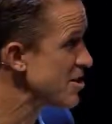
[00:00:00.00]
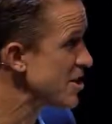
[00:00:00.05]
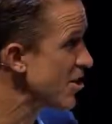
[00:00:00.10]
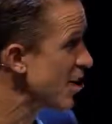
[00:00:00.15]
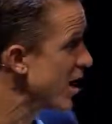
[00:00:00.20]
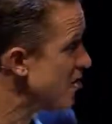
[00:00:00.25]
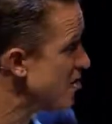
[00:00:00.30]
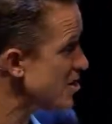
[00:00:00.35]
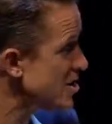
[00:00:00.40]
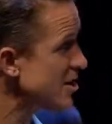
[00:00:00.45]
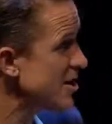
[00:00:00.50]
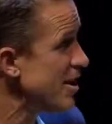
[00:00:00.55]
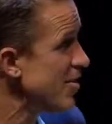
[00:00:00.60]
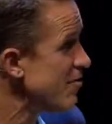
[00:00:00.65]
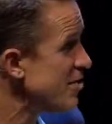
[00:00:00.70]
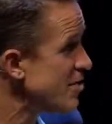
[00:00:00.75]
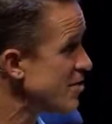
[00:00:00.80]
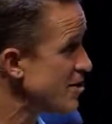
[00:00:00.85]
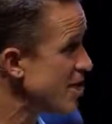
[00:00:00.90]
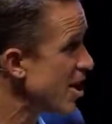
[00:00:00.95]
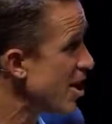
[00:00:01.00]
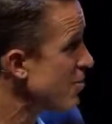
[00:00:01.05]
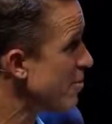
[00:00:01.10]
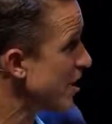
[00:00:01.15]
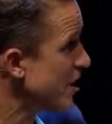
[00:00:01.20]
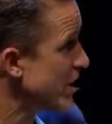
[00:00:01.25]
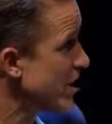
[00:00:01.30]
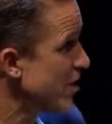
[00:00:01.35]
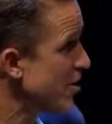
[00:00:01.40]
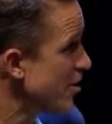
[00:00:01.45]
So I would just love to start
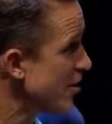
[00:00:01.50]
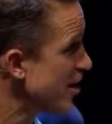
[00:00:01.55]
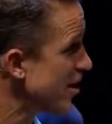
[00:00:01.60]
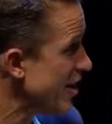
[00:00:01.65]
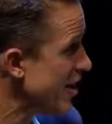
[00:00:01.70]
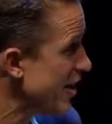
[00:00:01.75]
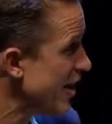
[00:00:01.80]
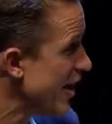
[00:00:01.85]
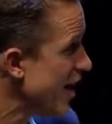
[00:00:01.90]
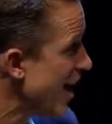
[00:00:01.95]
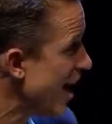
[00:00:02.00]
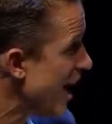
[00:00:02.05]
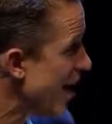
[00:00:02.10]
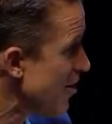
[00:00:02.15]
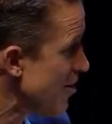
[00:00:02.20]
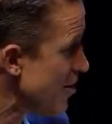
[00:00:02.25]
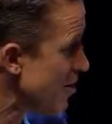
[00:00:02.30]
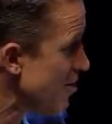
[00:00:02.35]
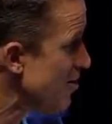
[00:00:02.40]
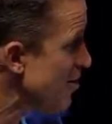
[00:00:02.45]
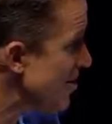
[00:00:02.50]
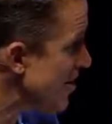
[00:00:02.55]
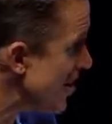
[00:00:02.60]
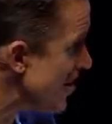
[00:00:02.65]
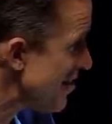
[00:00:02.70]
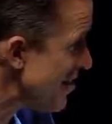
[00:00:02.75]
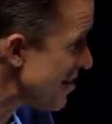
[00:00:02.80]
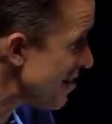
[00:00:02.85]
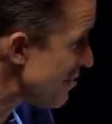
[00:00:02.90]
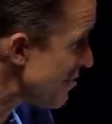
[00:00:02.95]
by hearing how you see
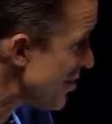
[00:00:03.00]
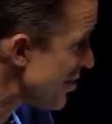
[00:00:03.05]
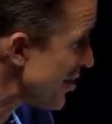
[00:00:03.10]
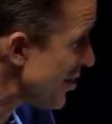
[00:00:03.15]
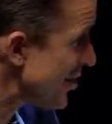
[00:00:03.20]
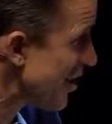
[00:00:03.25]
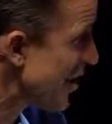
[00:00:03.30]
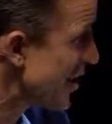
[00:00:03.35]
this world,